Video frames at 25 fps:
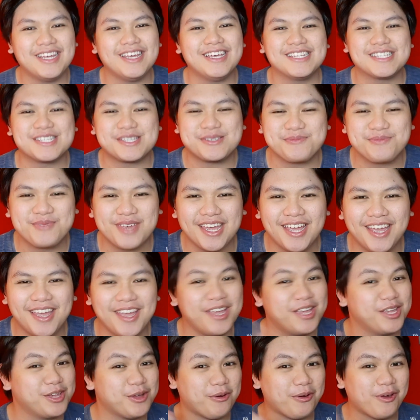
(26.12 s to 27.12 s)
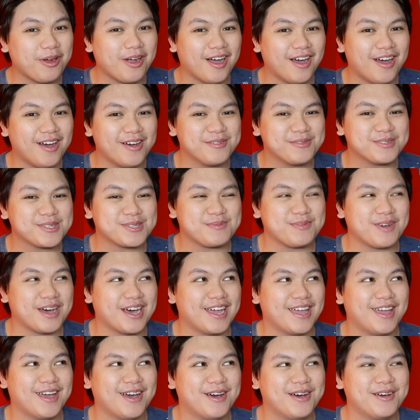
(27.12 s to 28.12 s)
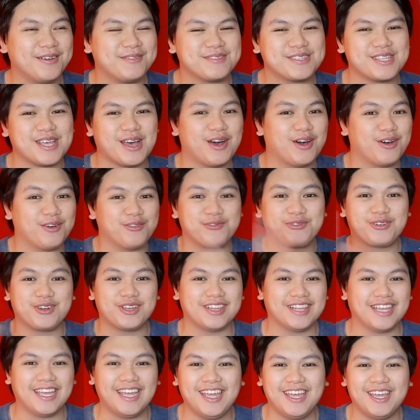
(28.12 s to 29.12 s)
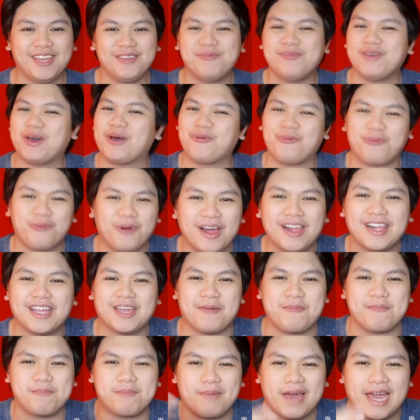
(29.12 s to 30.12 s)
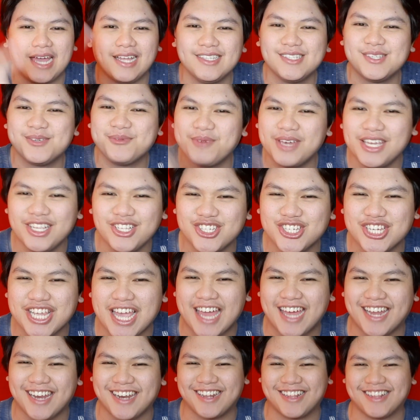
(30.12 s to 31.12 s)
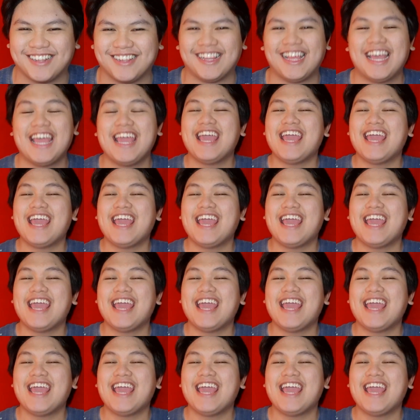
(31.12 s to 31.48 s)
It's me, your Humps, my Humps, Humphrey Lim, and welcome back to my channel!